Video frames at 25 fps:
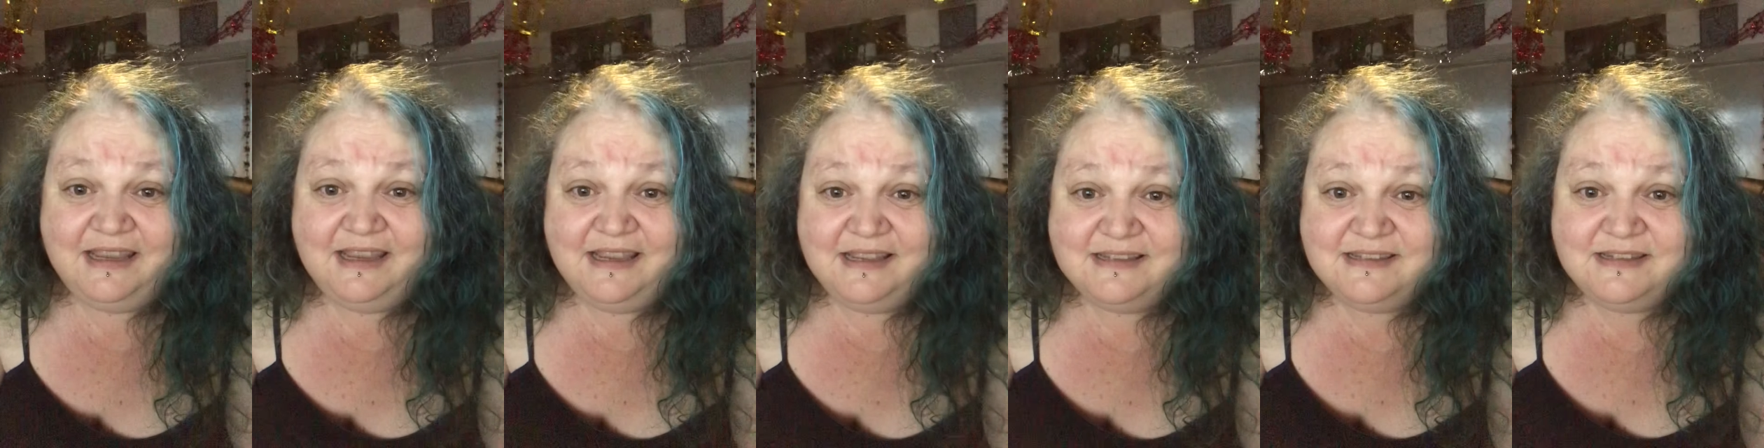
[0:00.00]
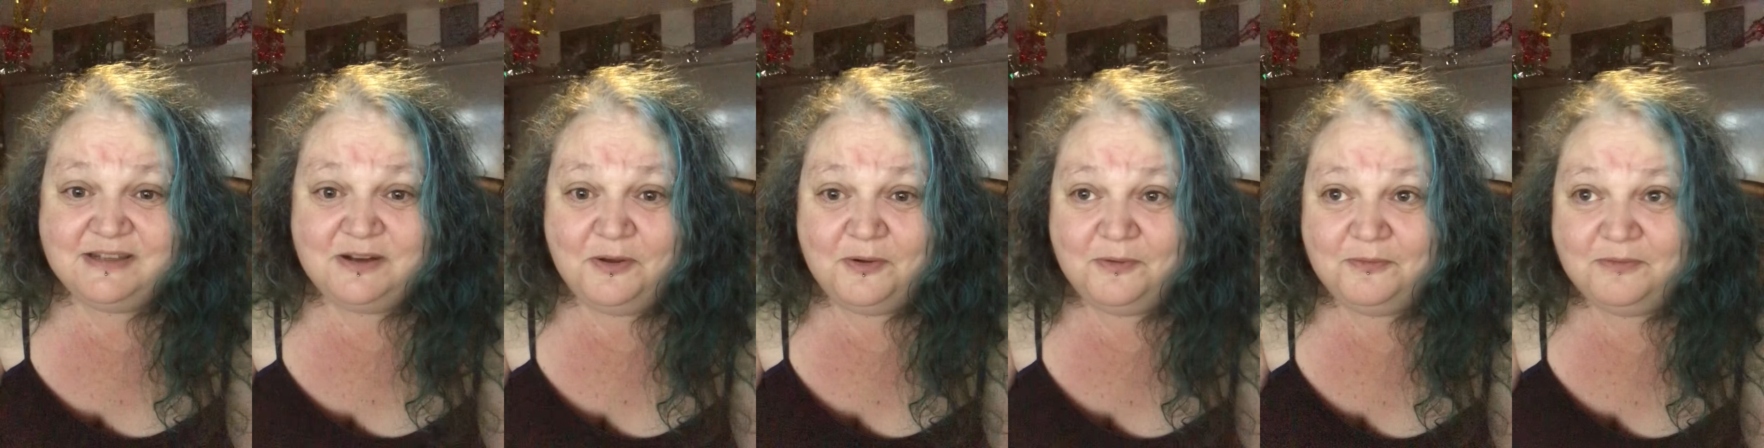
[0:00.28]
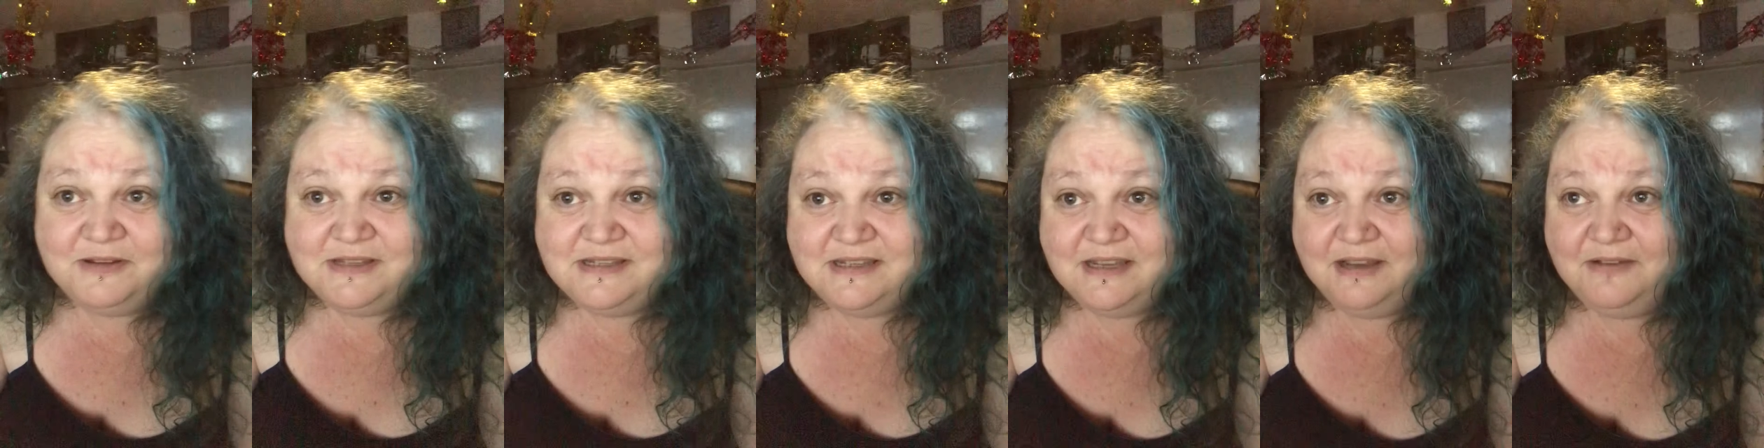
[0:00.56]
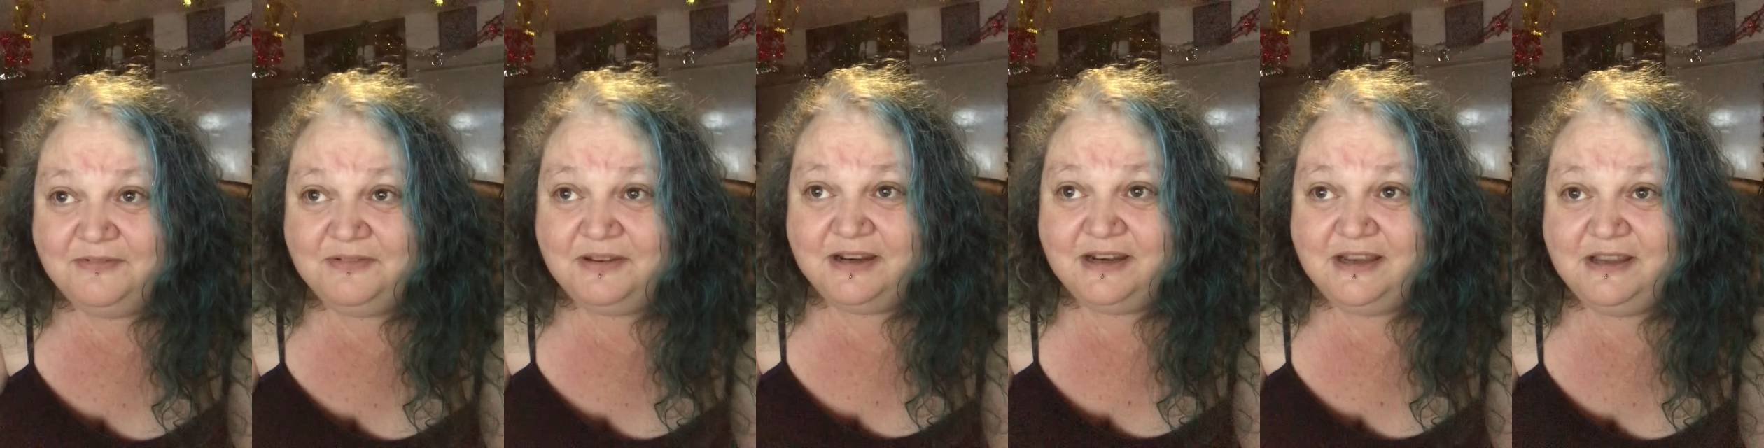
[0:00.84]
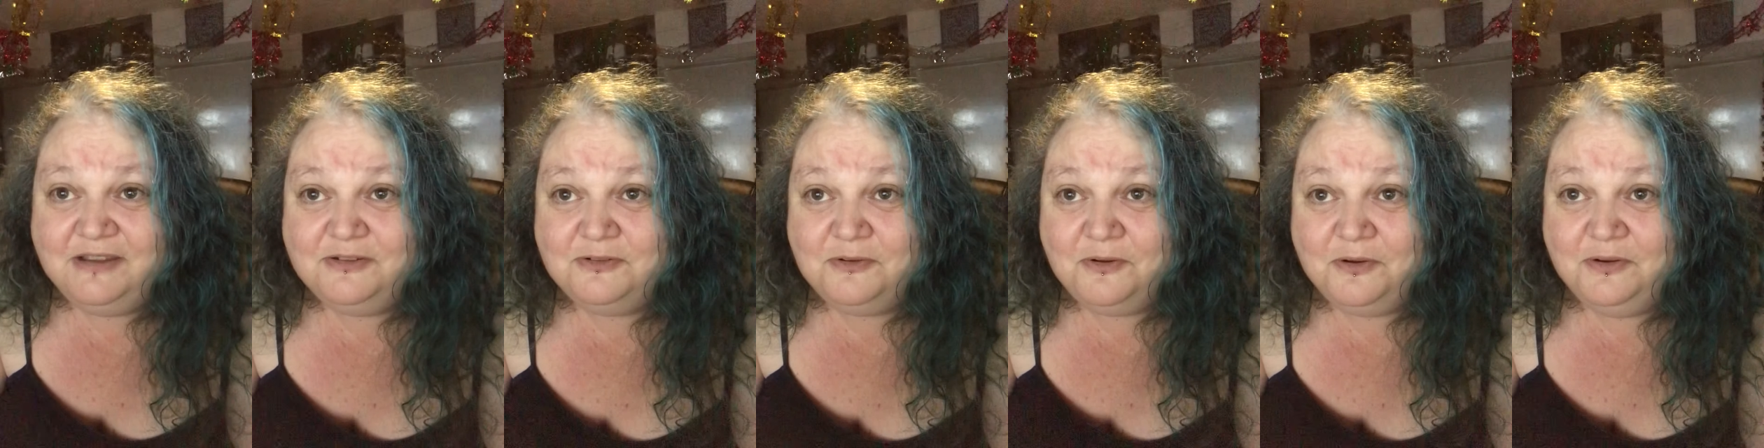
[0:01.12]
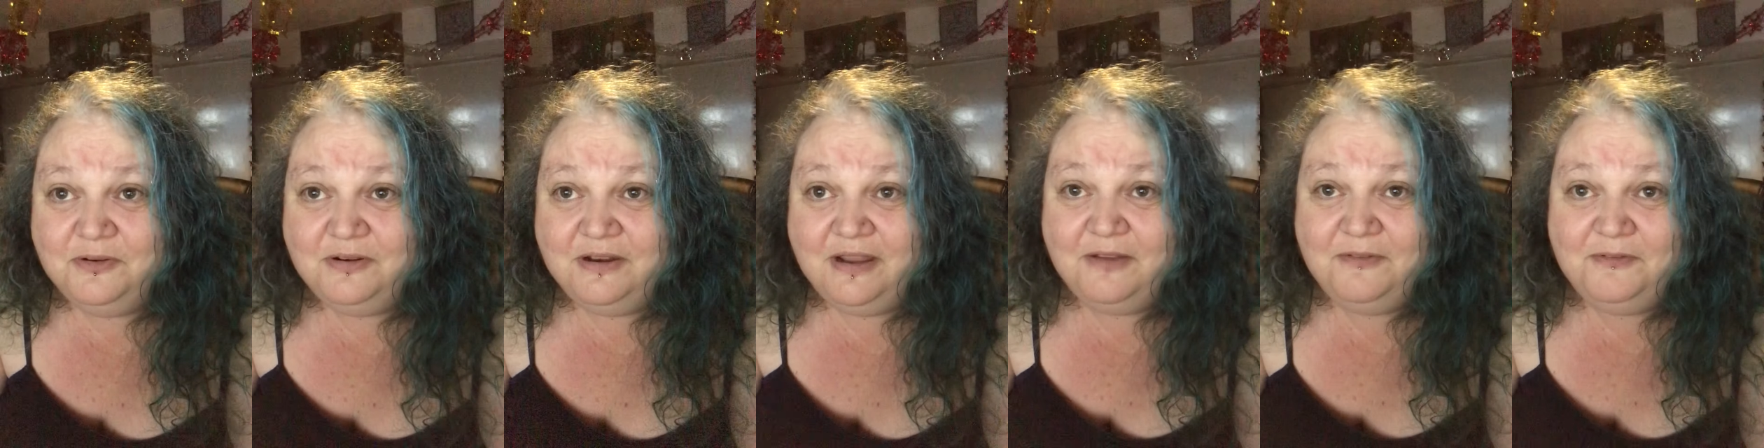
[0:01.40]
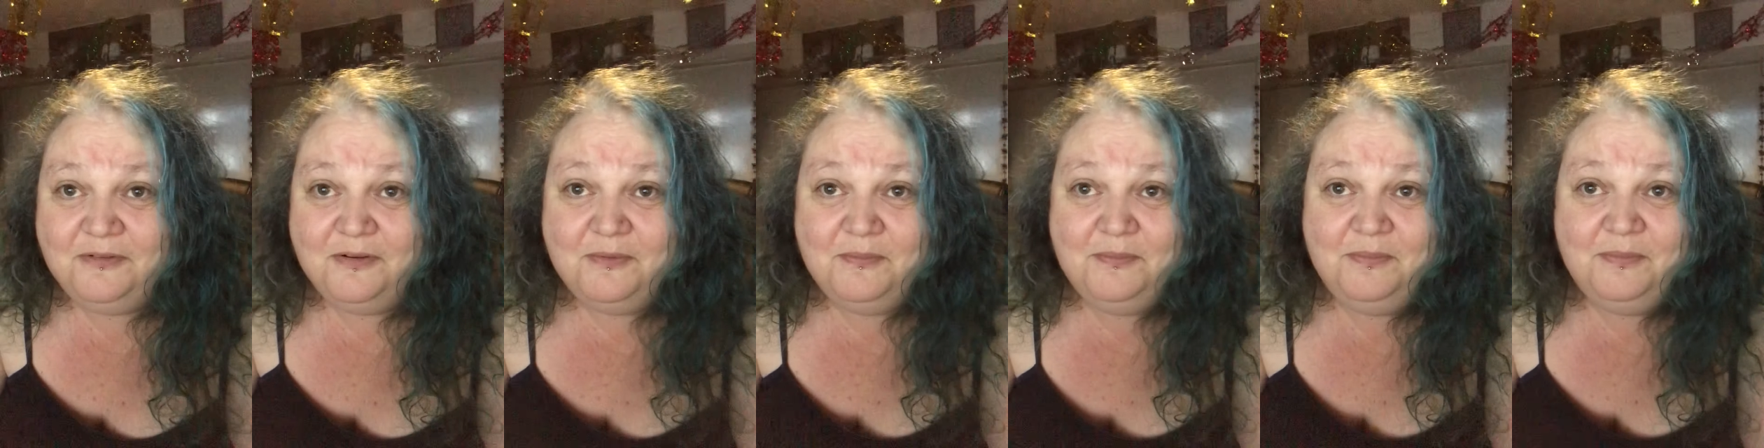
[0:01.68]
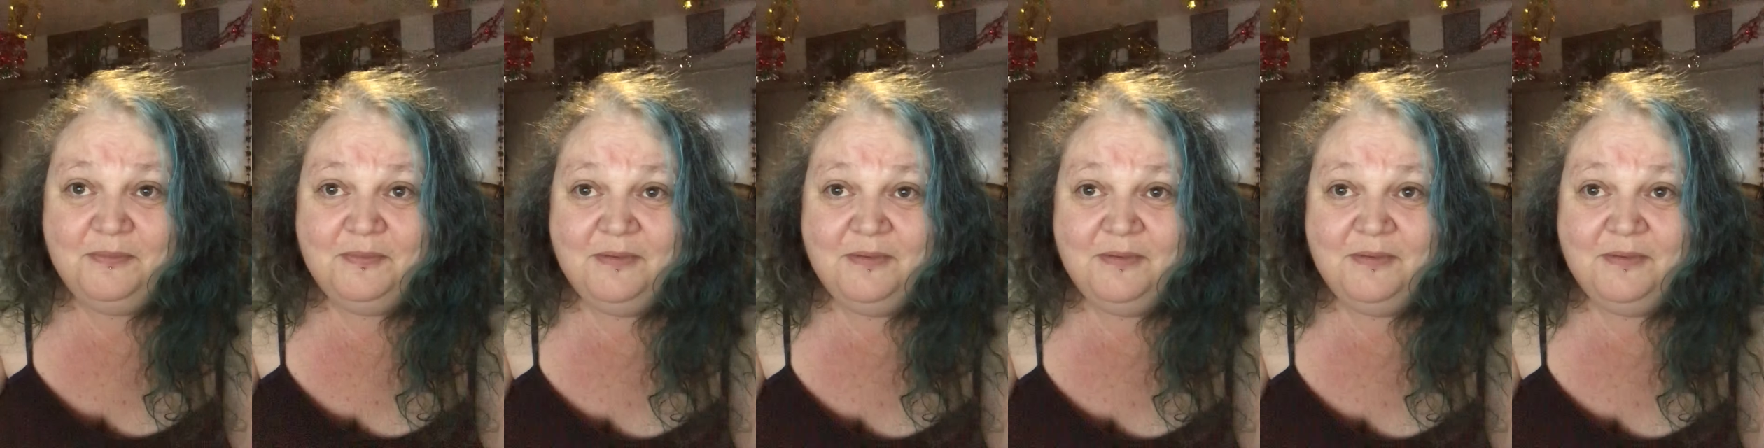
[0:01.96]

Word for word: it's not received any scrutiny from